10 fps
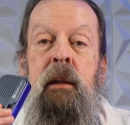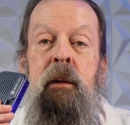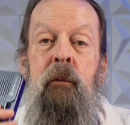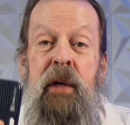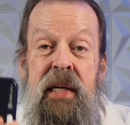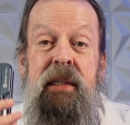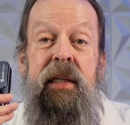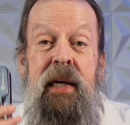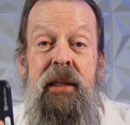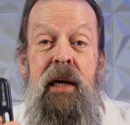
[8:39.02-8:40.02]
The reason
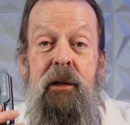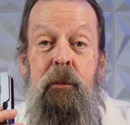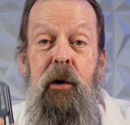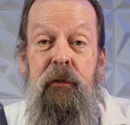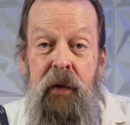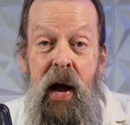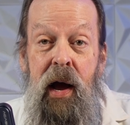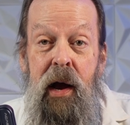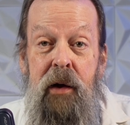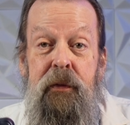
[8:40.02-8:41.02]
to get Thunderbolt
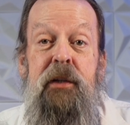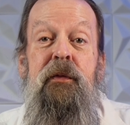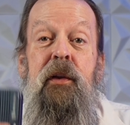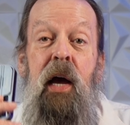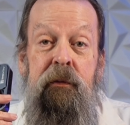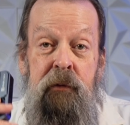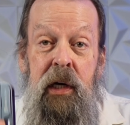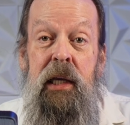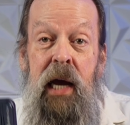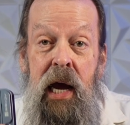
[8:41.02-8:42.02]
5 is for the
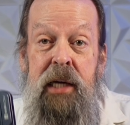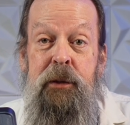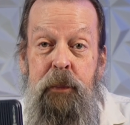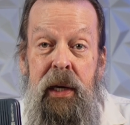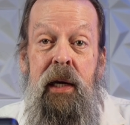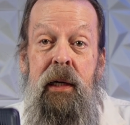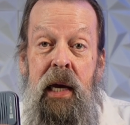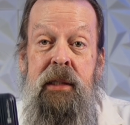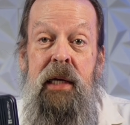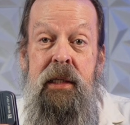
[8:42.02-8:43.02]
really high-speed
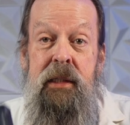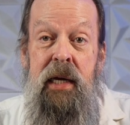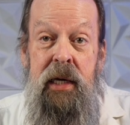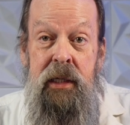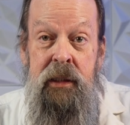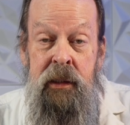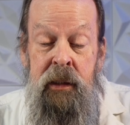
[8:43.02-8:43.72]
SSDs.